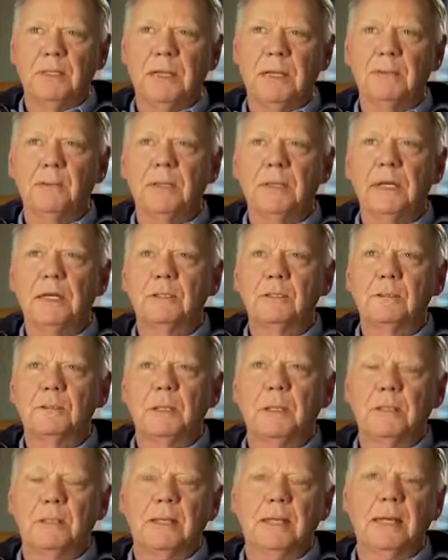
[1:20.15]
the time we got to
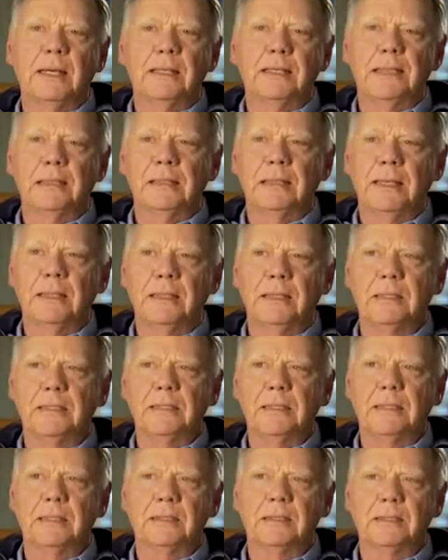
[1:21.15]
about
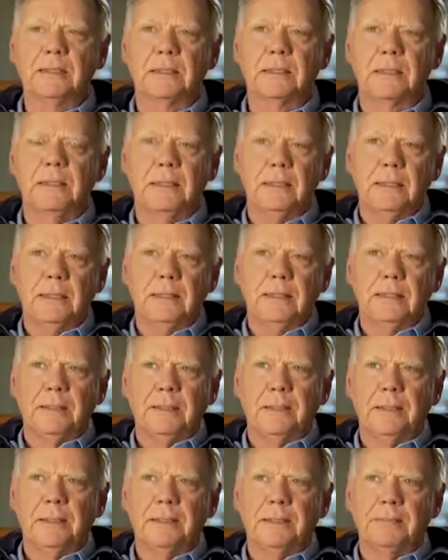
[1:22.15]
1986,
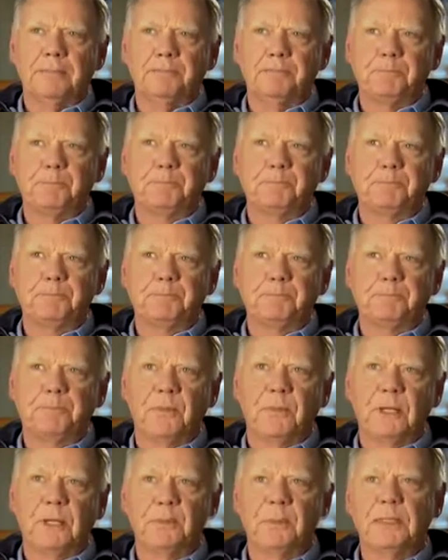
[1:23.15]

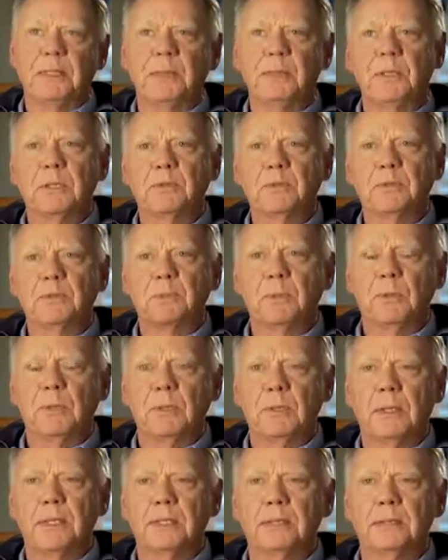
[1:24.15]
the epidemic was
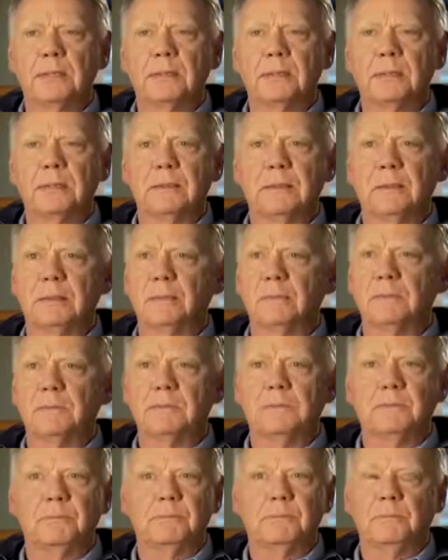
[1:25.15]
more or less in
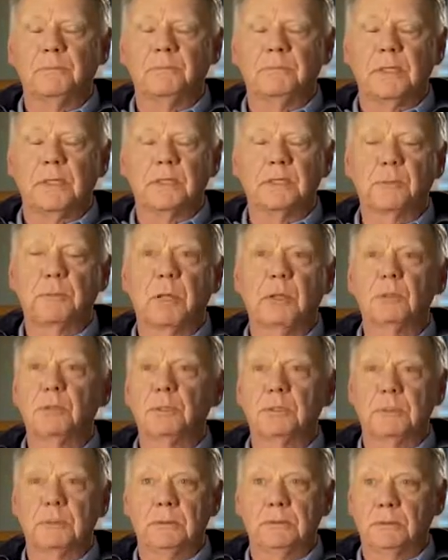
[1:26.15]

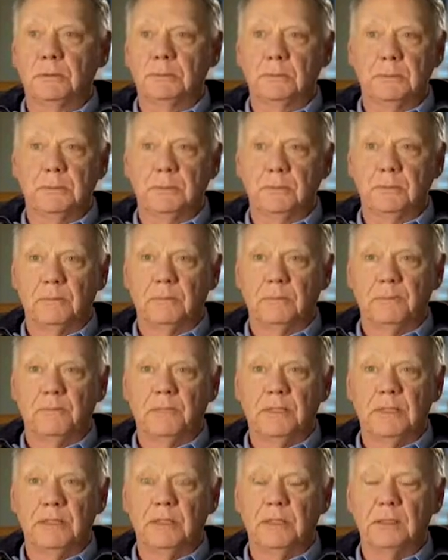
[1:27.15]
explosion
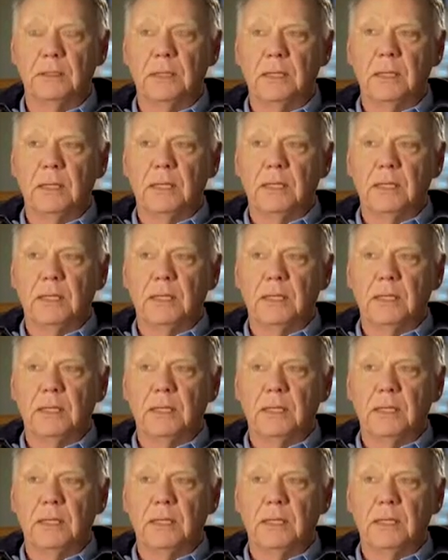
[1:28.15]
phase.